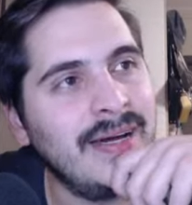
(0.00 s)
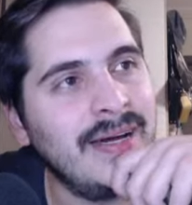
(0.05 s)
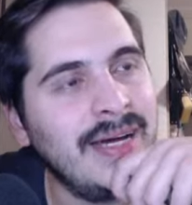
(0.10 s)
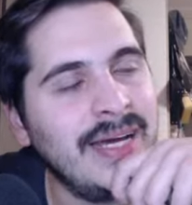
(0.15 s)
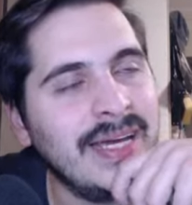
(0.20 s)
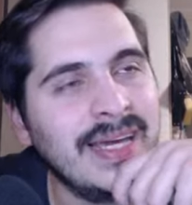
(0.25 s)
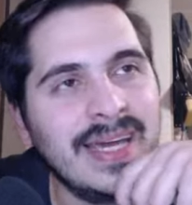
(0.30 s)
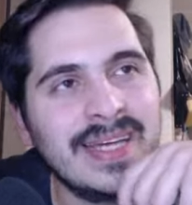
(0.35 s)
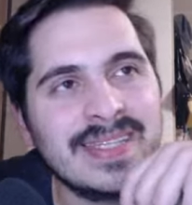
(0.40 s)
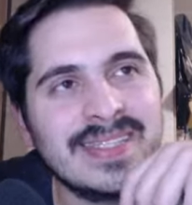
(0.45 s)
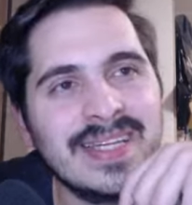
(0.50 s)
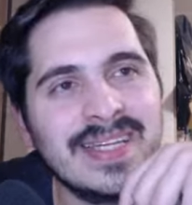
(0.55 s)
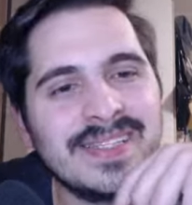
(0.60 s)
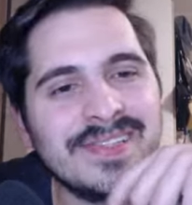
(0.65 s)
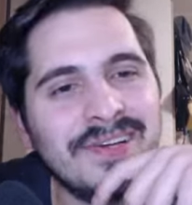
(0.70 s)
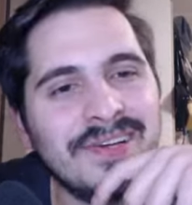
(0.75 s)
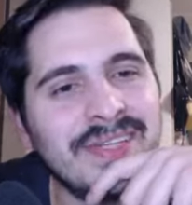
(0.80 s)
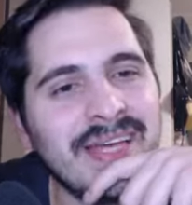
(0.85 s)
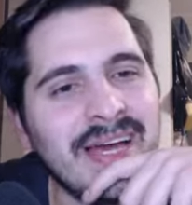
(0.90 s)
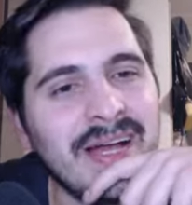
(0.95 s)
I guess that's
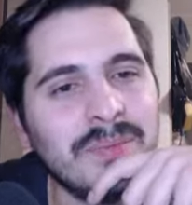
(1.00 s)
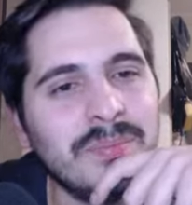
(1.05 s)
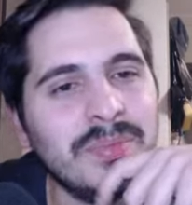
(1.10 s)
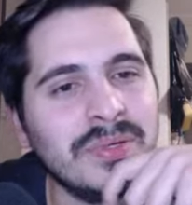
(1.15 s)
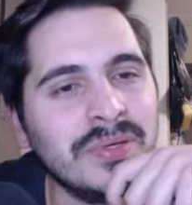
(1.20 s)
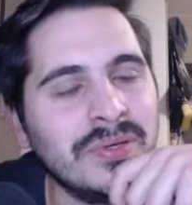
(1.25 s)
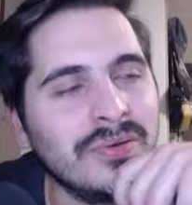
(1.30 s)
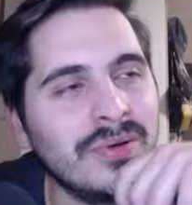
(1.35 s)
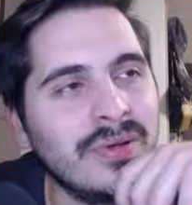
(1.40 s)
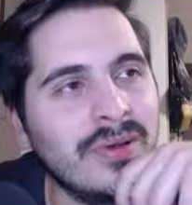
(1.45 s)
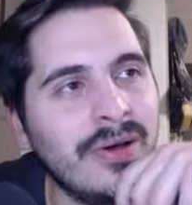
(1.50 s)
not helping you a